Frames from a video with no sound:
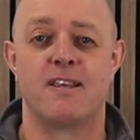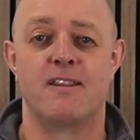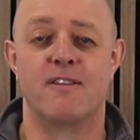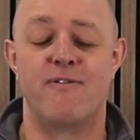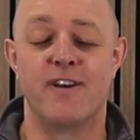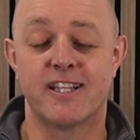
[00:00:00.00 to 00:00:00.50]

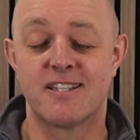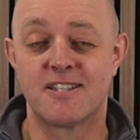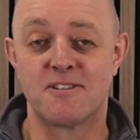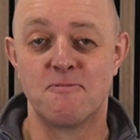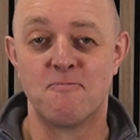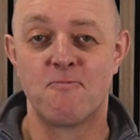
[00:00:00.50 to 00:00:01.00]
The
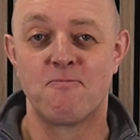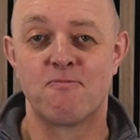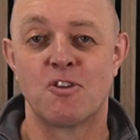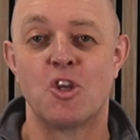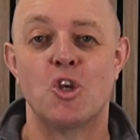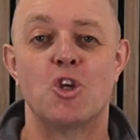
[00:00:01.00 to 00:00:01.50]
fix?
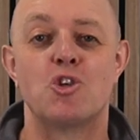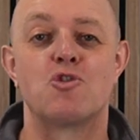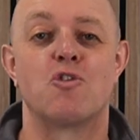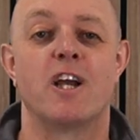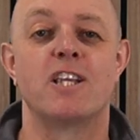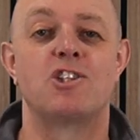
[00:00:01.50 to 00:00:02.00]

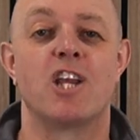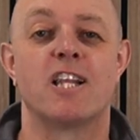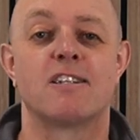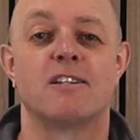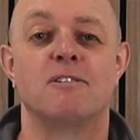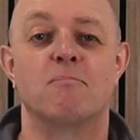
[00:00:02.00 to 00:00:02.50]
Try
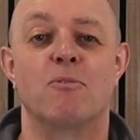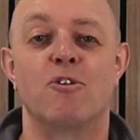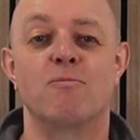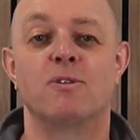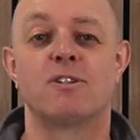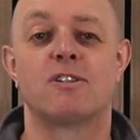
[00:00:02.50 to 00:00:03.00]
gentle
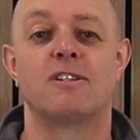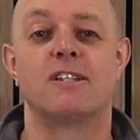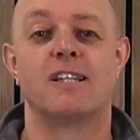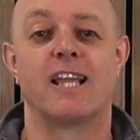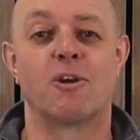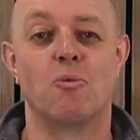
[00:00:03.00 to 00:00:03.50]
movement
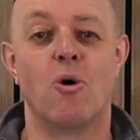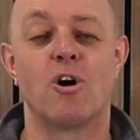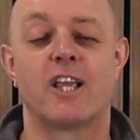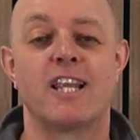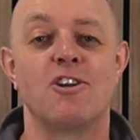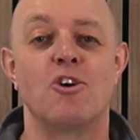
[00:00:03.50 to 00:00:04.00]
like
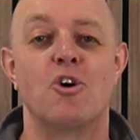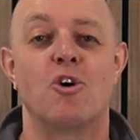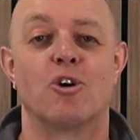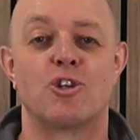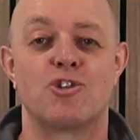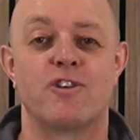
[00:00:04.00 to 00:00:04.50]
walking
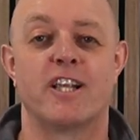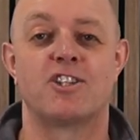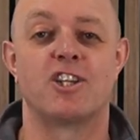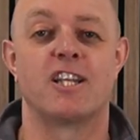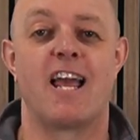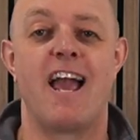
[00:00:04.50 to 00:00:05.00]
or
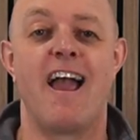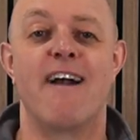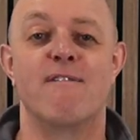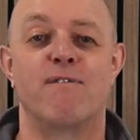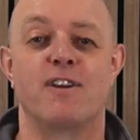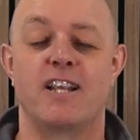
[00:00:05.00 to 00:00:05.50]
stretching
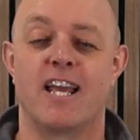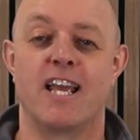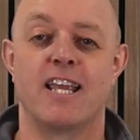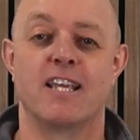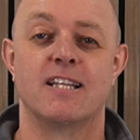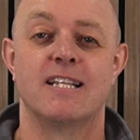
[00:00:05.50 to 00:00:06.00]
every
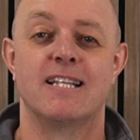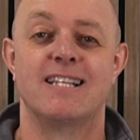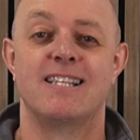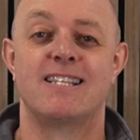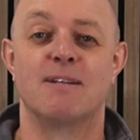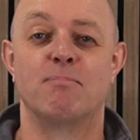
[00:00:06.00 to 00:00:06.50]
day.
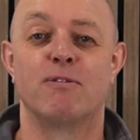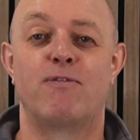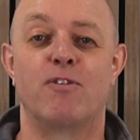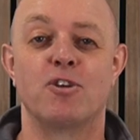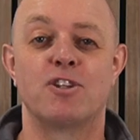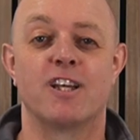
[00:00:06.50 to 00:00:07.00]
Simple
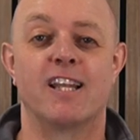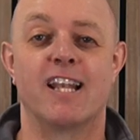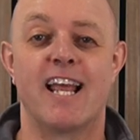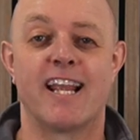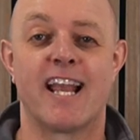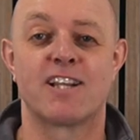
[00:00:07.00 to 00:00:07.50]
foot and
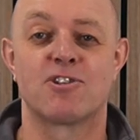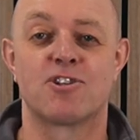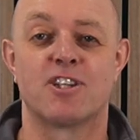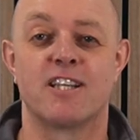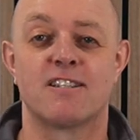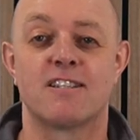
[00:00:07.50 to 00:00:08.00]
leg
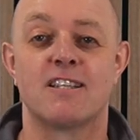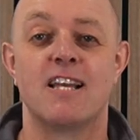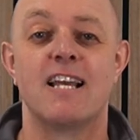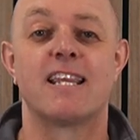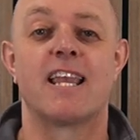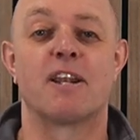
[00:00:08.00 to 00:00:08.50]
exercises
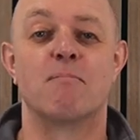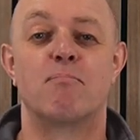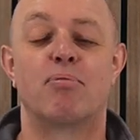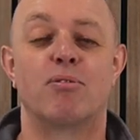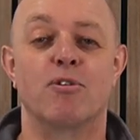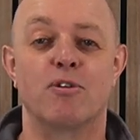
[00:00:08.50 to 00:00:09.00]
can
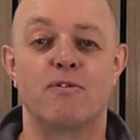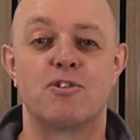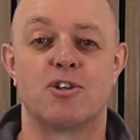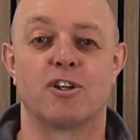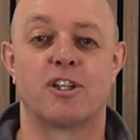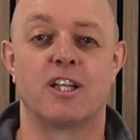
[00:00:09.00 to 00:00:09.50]
improve
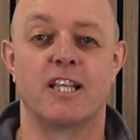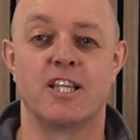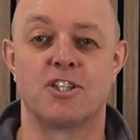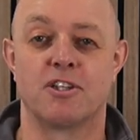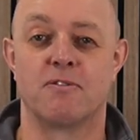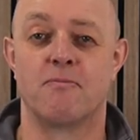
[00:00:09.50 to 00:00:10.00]

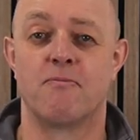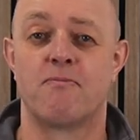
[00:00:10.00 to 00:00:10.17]
circulation.